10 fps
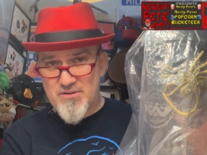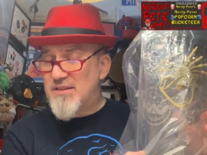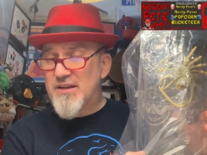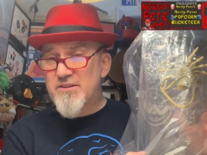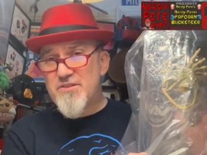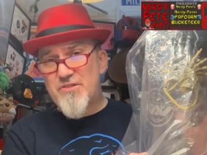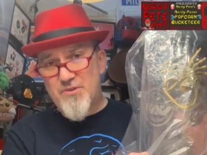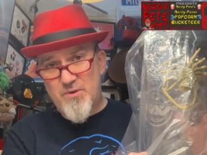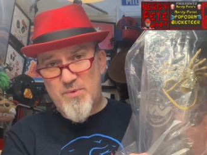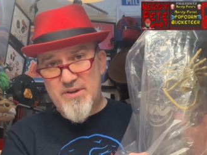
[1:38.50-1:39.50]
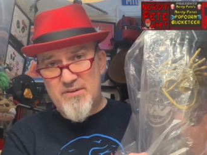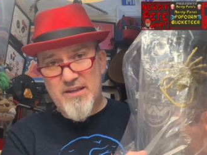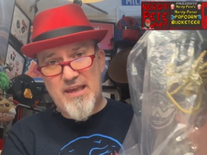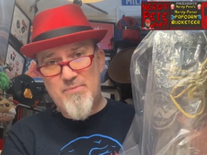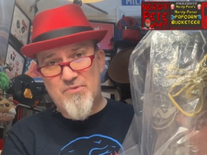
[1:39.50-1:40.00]
Luckily, the third one
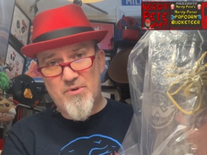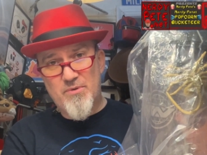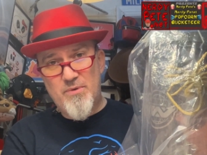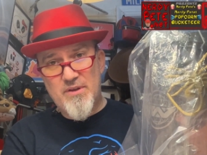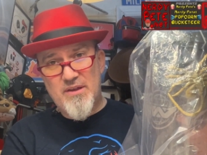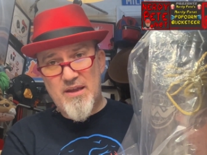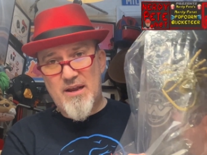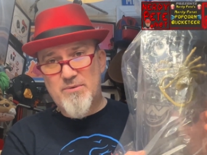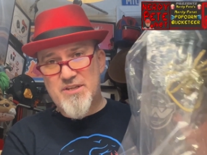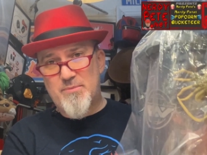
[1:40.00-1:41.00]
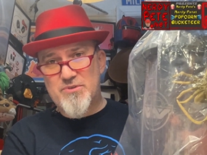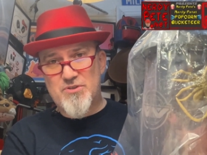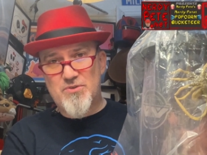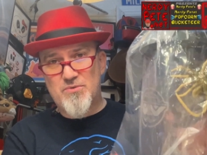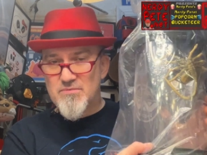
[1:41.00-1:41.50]
came through, and I was able
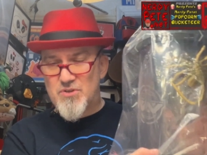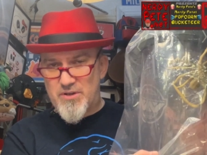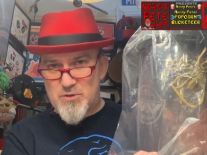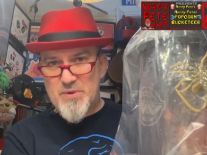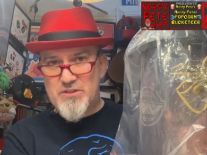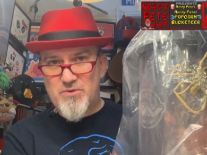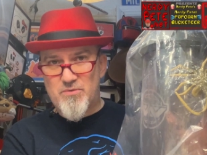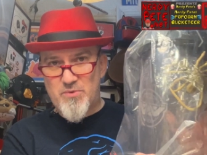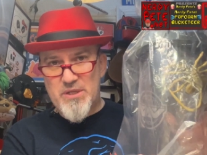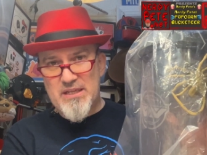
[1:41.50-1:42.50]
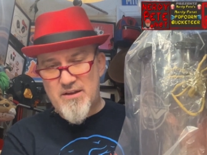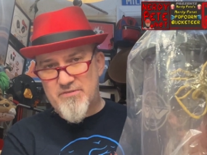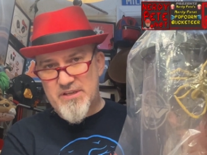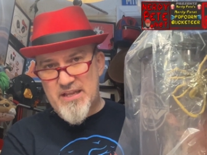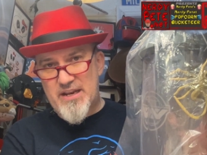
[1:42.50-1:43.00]
to speak to a really
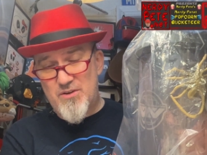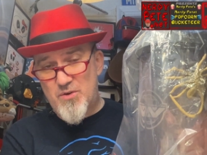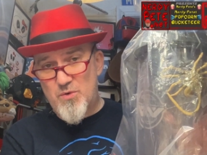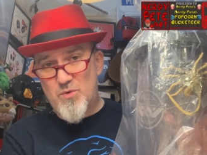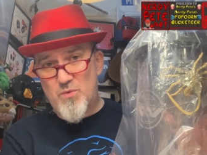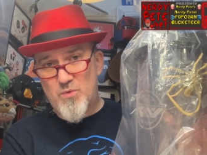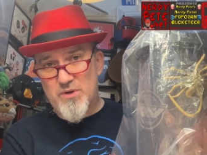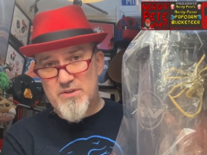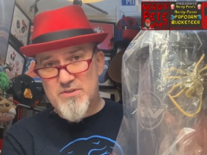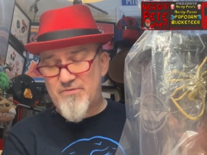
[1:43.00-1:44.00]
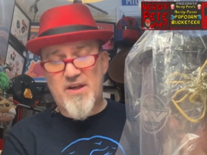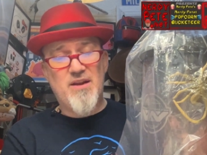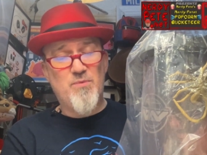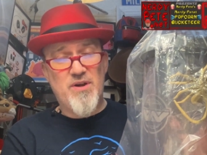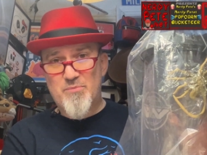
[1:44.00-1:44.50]
lovely lady who was
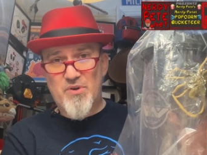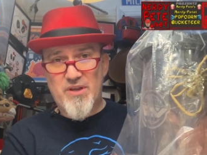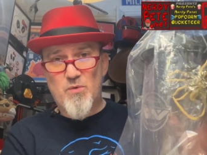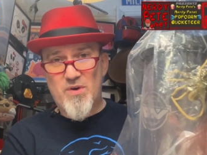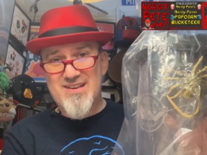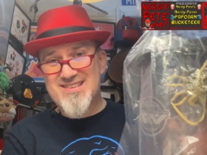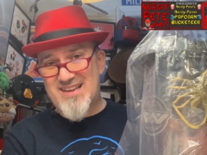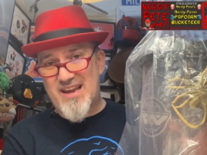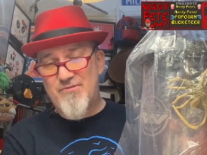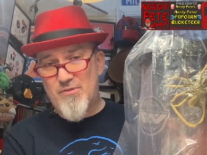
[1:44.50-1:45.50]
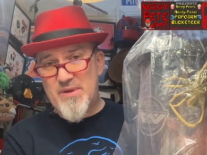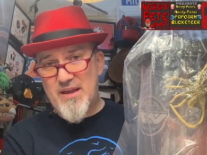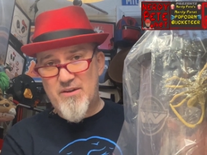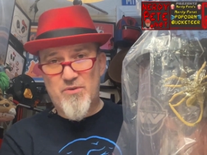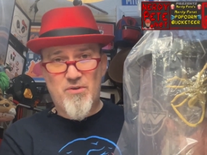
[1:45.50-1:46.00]
fine with putting one aside for me.
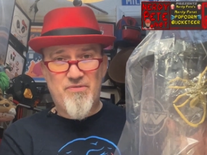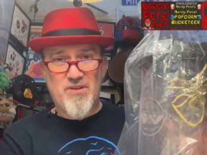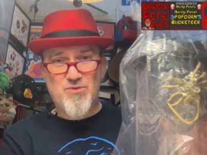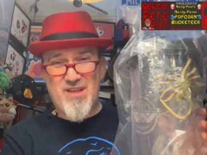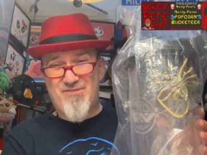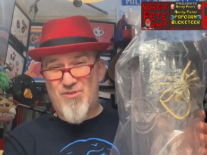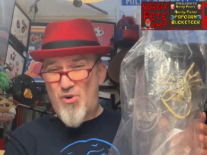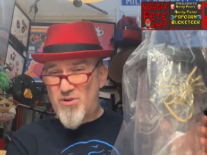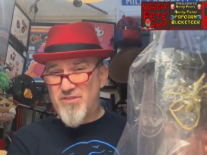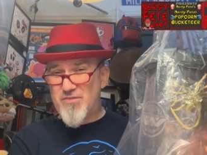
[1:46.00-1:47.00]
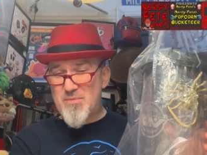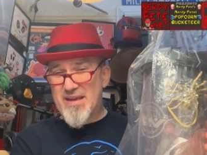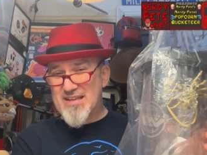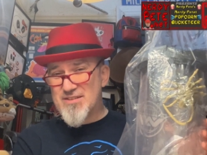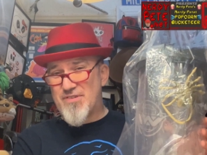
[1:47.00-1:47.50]
I don't know if they'll do that for all of them. I
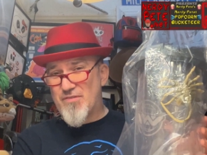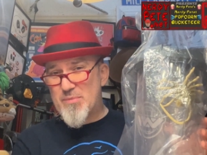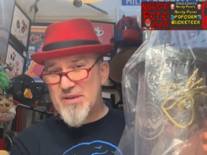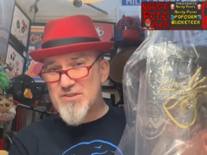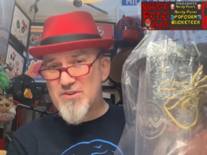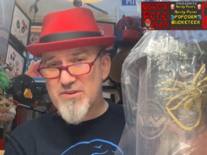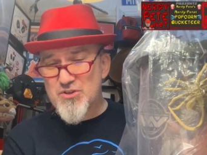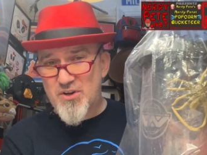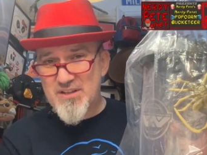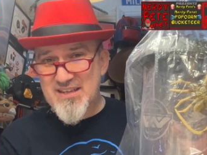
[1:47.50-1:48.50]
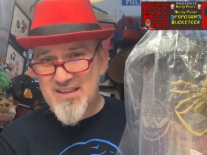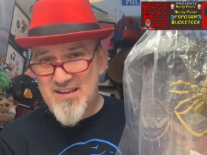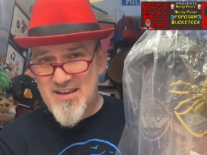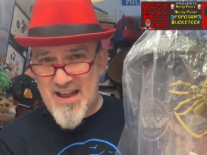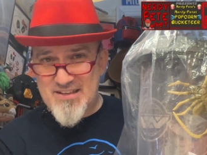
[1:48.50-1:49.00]
guess if everybody starts calling
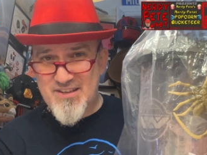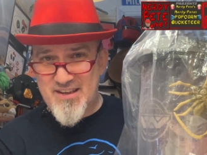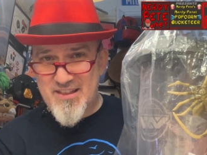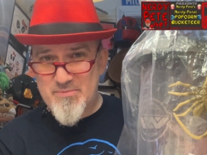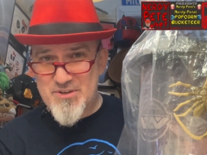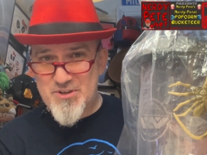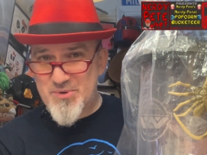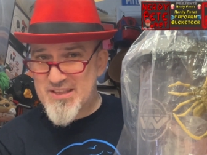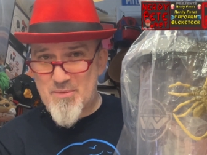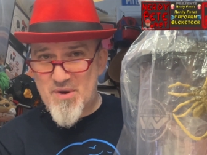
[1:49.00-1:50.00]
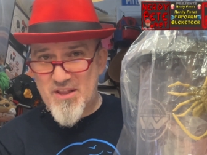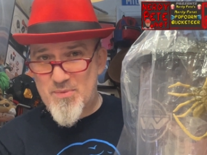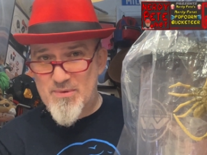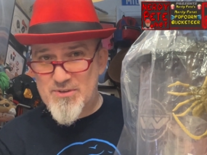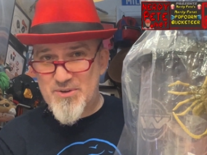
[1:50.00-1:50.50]
in and asking them to do it, they probably
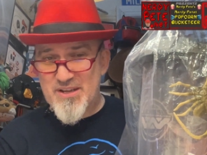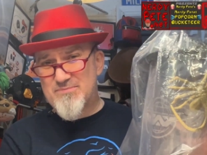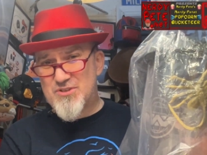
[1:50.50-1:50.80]
won't do it.